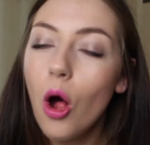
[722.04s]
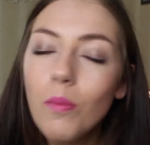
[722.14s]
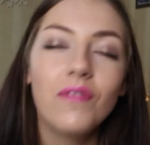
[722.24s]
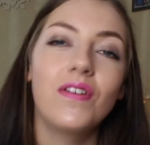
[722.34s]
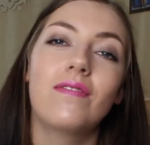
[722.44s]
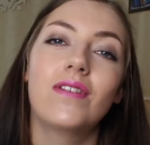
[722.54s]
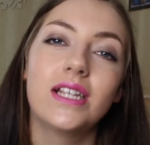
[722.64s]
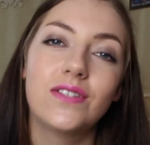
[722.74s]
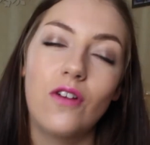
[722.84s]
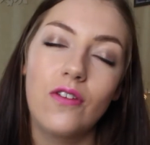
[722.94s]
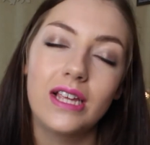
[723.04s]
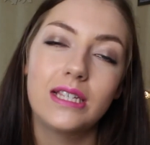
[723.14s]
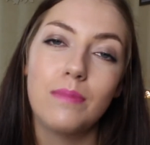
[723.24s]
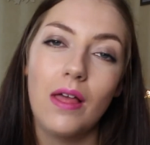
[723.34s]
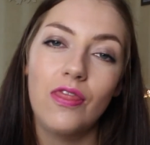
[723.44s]
all my favorites for
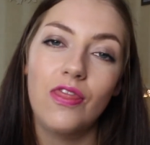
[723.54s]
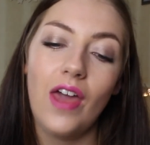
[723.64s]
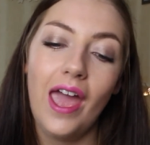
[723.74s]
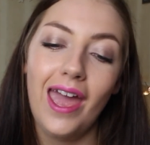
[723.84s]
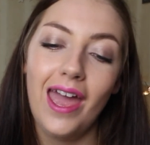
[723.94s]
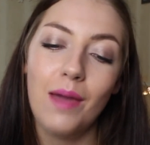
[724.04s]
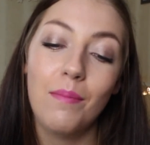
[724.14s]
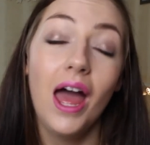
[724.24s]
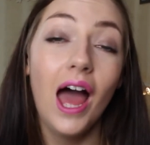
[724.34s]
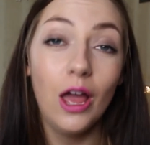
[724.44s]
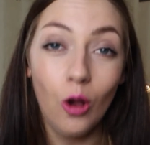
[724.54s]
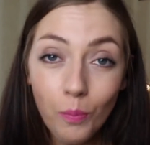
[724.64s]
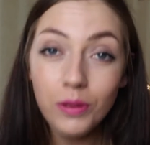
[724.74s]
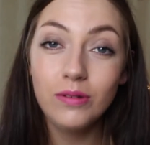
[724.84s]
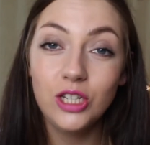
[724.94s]
this month um i
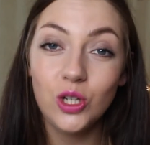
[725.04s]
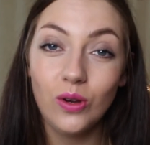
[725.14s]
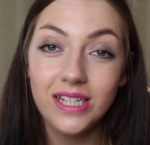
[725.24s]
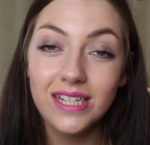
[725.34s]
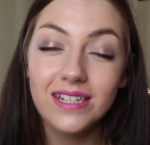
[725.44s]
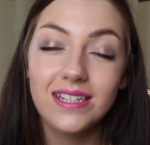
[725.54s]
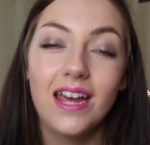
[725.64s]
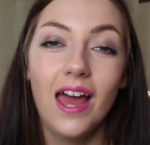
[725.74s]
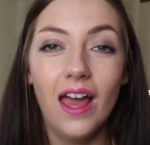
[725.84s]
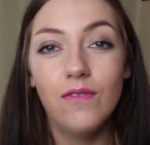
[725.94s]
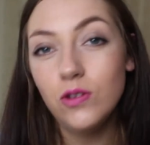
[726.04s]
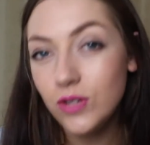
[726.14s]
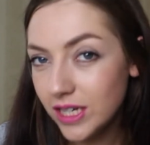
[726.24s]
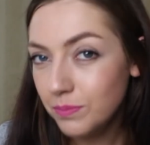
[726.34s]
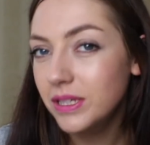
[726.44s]
hope you enjoyed it if you
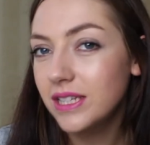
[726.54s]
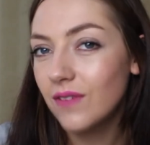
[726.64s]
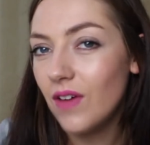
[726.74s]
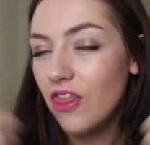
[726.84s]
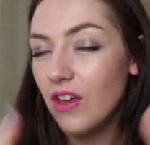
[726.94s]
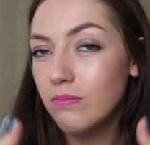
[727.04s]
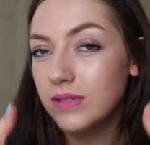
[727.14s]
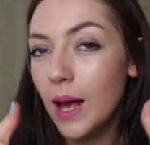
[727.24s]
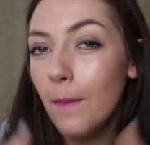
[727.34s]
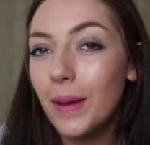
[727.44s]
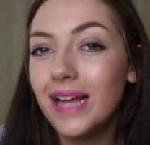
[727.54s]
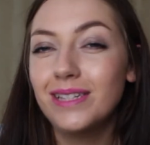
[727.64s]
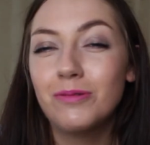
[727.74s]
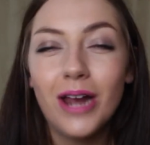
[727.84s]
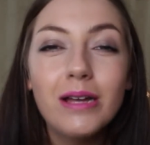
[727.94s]
did please give it a thumbs up
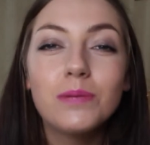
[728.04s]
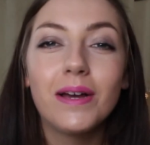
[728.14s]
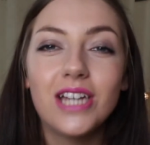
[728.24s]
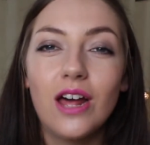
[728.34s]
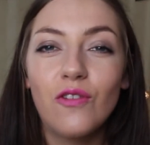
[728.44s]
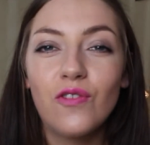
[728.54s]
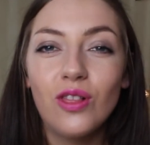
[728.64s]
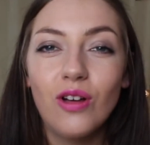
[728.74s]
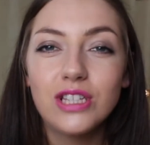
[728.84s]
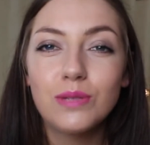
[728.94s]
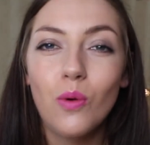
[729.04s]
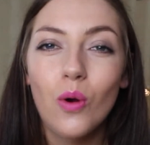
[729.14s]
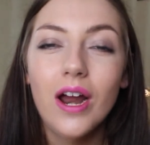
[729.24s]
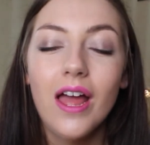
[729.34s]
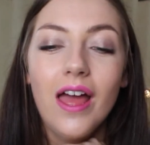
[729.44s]
and subscribe to my channel for lots
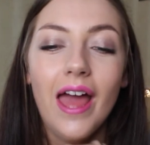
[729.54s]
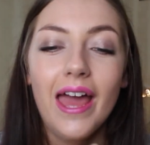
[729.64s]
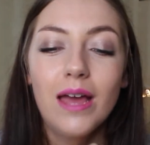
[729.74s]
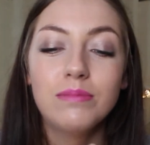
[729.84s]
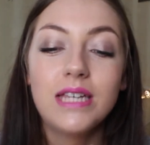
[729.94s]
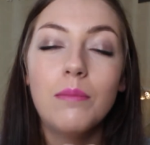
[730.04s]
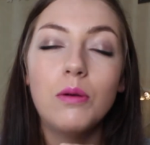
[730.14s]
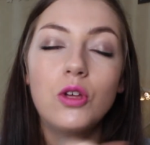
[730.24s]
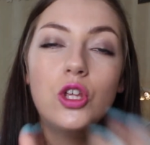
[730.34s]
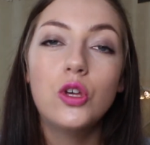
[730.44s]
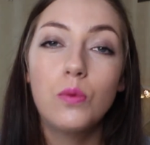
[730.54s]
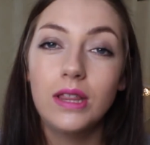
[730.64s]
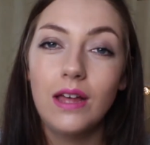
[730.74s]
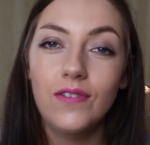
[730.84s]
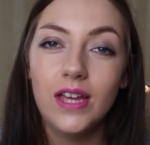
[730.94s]
more um tell me what you were
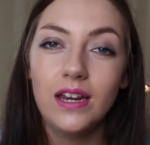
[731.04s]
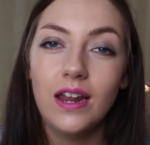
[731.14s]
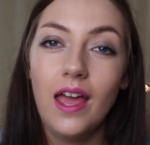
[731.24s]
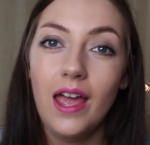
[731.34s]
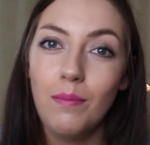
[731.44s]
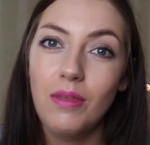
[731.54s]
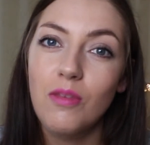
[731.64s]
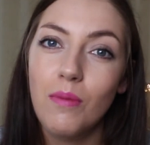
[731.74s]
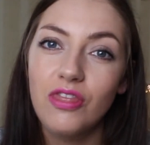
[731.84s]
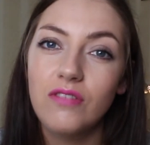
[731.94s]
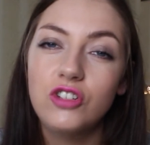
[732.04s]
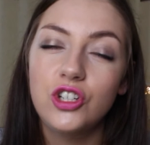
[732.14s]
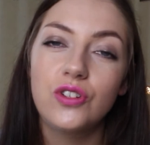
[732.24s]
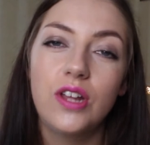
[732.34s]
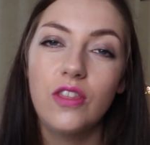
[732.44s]
loving um in the month of
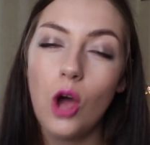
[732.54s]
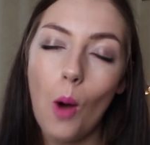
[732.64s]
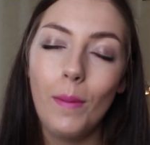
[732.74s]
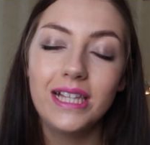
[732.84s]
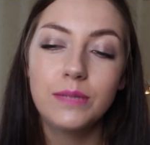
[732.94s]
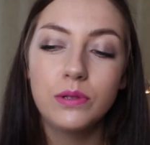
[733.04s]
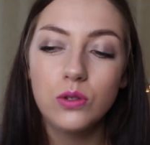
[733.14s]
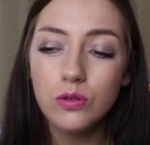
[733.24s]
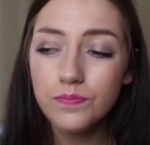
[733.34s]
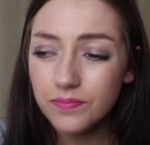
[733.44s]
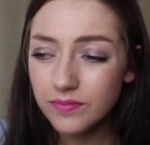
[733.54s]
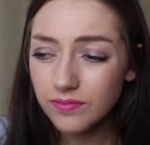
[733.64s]
june in the comments below